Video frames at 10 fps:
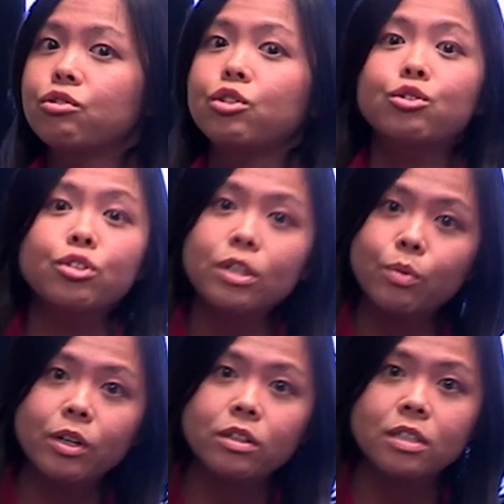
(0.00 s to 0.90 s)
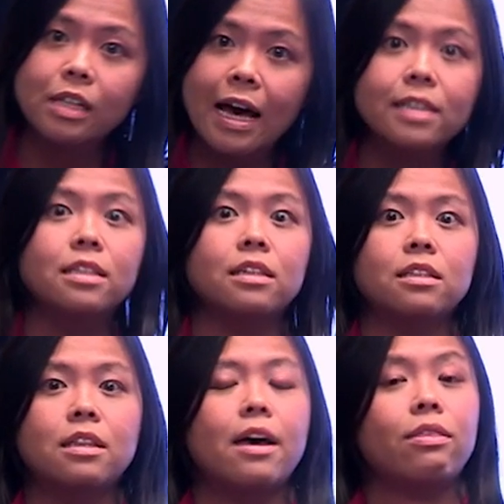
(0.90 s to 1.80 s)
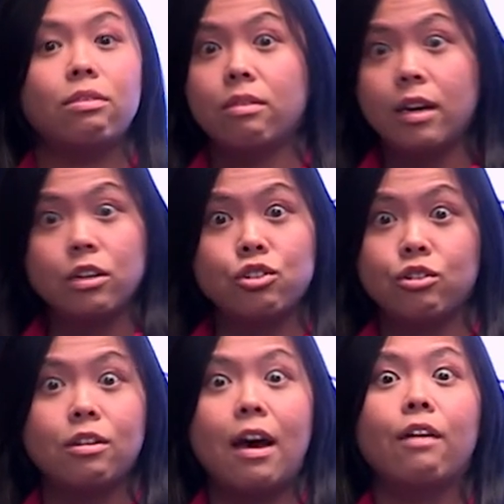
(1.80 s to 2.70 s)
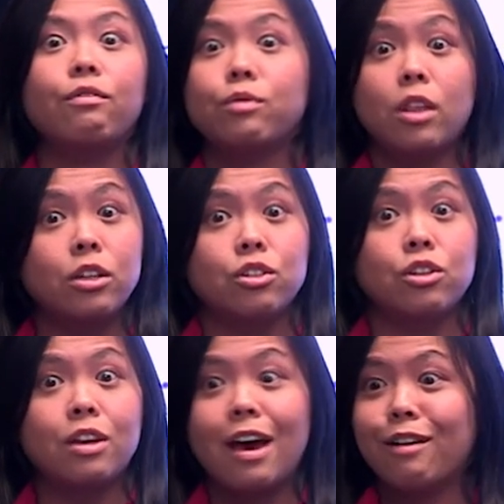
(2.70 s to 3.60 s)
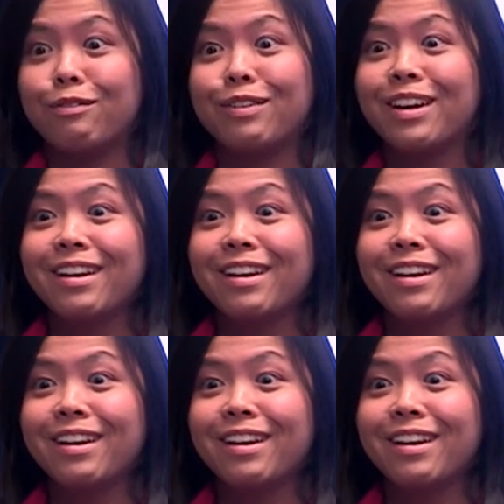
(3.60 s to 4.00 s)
usually wears glasses that they should have they should have